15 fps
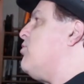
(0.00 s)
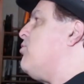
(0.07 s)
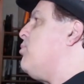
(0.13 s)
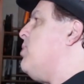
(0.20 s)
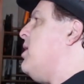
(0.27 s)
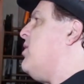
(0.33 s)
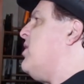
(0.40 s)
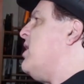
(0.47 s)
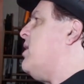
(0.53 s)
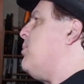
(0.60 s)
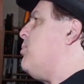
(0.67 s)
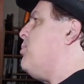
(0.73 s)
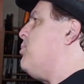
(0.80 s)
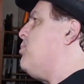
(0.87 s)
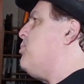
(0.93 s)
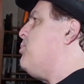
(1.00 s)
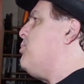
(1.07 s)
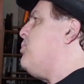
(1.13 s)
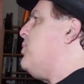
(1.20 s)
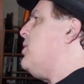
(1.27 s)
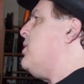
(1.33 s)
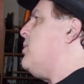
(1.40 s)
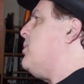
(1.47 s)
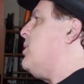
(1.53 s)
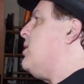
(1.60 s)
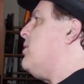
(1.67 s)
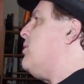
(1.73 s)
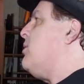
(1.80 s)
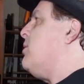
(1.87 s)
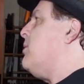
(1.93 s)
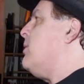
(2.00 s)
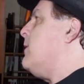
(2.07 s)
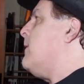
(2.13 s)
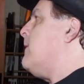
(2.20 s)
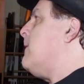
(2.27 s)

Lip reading: spell they put him under.